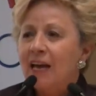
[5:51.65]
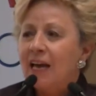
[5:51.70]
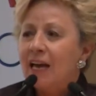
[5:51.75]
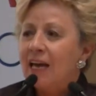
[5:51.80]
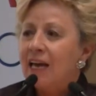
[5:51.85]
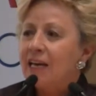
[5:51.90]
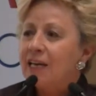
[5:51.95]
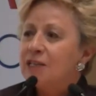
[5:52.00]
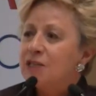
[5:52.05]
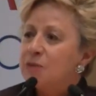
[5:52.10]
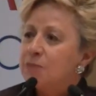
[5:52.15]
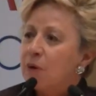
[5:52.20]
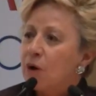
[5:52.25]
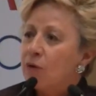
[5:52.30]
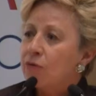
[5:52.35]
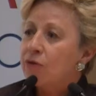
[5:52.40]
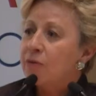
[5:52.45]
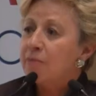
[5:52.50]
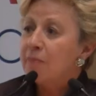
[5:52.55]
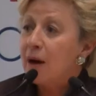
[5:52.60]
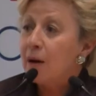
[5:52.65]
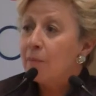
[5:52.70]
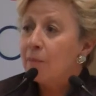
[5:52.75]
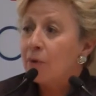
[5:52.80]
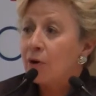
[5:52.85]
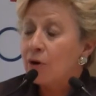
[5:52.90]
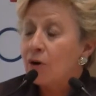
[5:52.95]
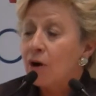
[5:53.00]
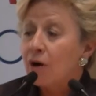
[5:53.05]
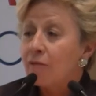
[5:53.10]
he is both a
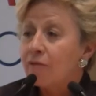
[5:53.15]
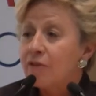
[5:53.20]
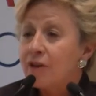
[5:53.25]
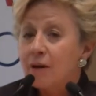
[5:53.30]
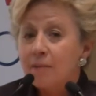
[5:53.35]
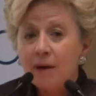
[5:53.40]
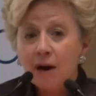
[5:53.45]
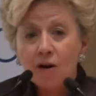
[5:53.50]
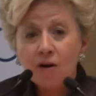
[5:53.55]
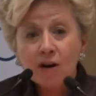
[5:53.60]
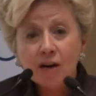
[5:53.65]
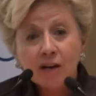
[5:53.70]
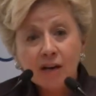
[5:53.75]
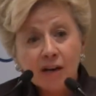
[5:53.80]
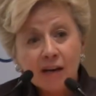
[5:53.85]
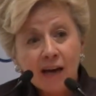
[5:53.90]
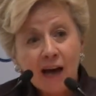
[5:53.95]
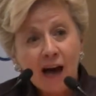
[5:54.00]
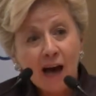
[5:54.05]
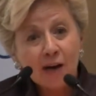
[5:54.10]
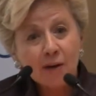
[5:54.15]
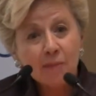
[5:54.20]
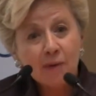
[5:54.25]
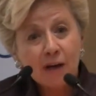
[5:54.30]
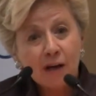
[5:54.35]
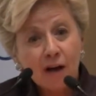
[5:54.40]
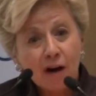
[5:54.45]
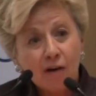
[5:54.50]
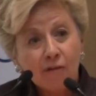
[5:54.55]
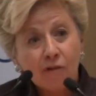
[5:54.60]
member of the American
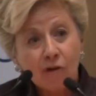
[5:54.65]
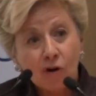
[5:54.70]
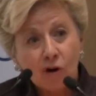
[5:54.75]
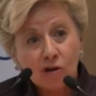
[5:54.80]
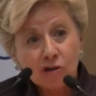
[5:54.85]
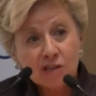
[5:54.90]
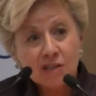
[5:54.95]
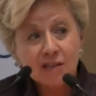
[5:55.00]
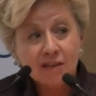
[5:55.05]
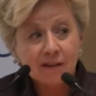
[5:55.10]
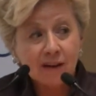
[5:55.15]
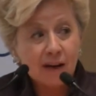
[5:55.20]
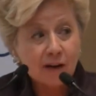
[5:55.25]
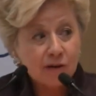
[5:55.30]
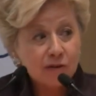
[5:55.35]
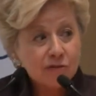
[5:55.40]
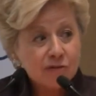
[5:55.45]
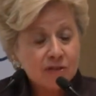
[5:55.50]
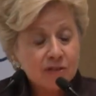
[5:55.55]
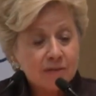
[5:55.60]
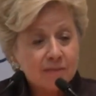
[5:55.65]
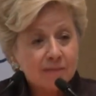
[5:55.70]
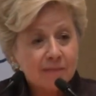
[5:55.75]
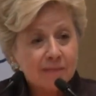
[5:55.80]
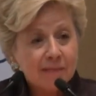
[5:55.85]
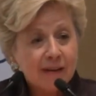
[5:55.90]
Academy of Arts and Letters